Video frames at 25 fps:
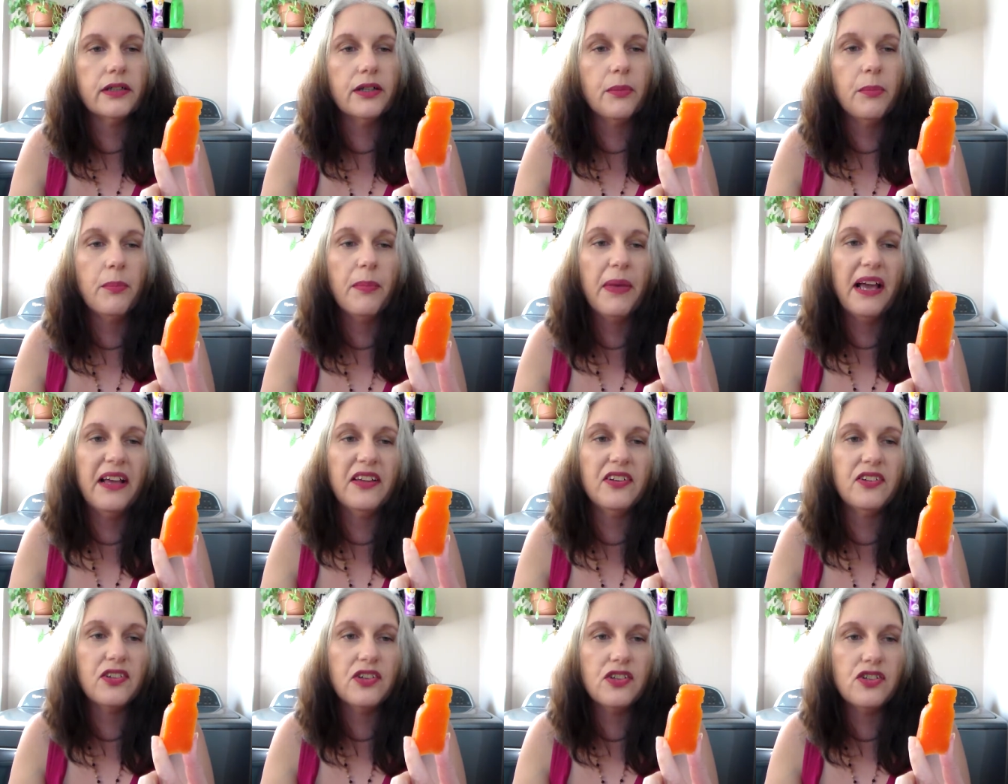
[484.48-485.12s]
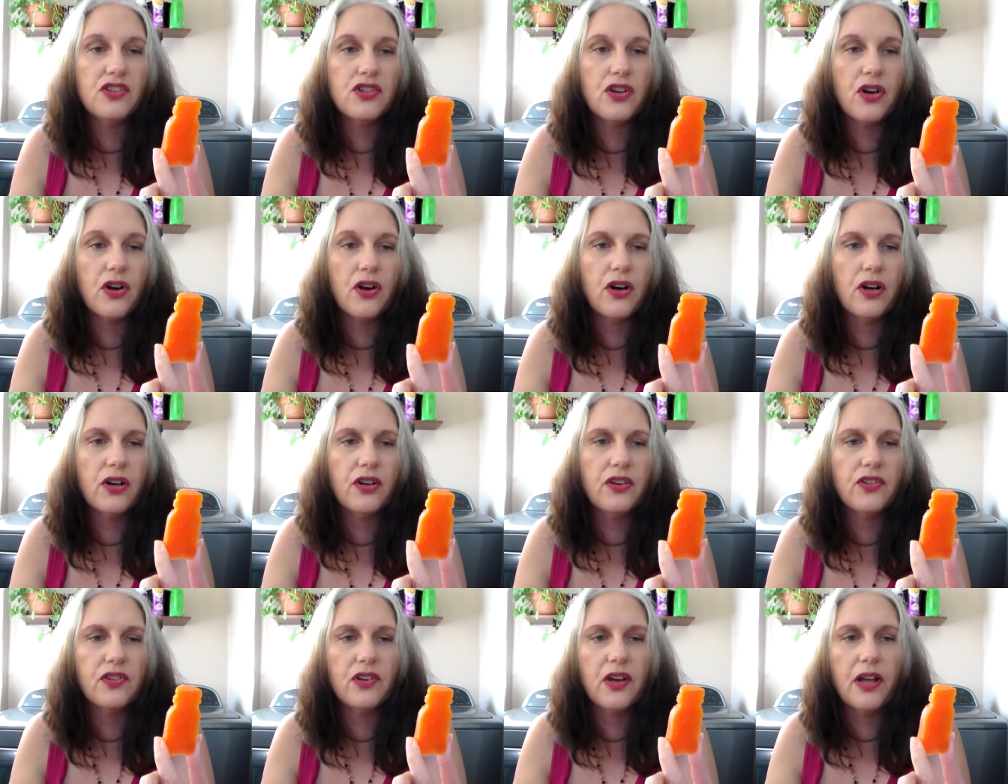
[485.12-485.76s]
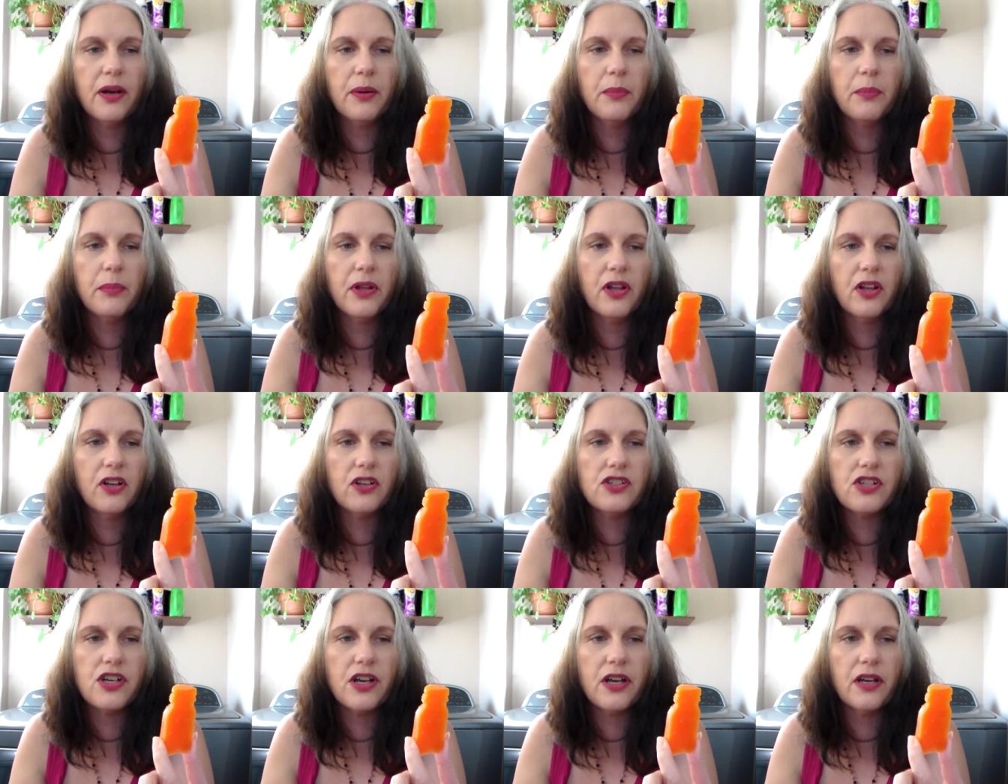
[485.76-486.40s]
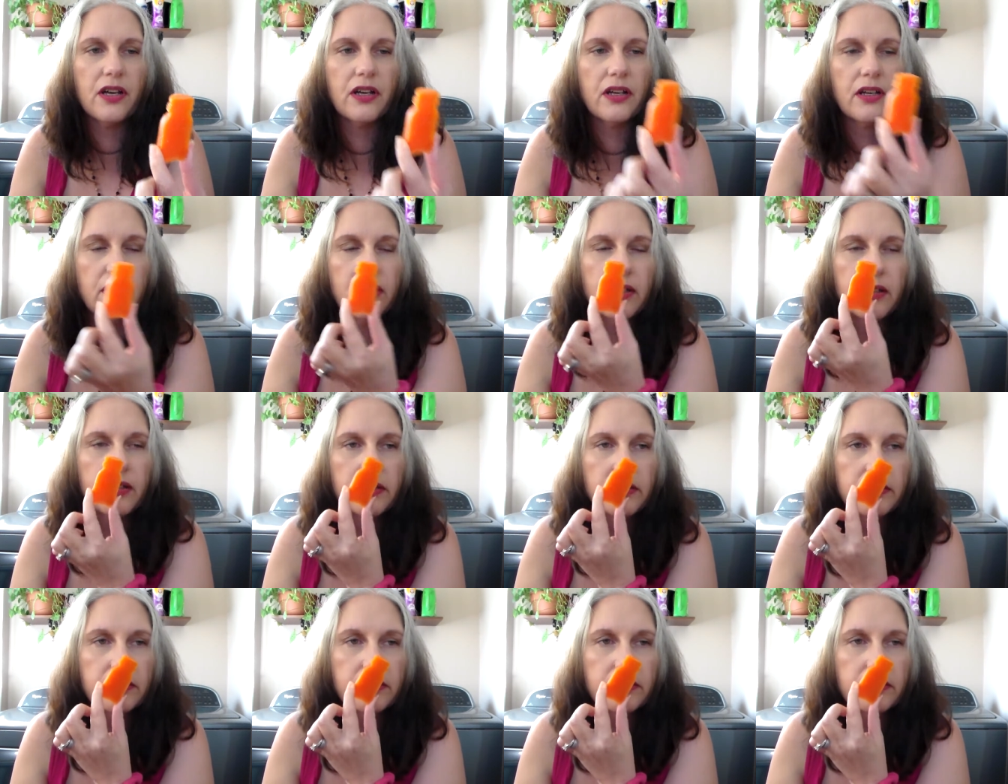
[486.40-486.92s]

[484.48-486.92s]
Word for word: Or mason jars, not a milk jug.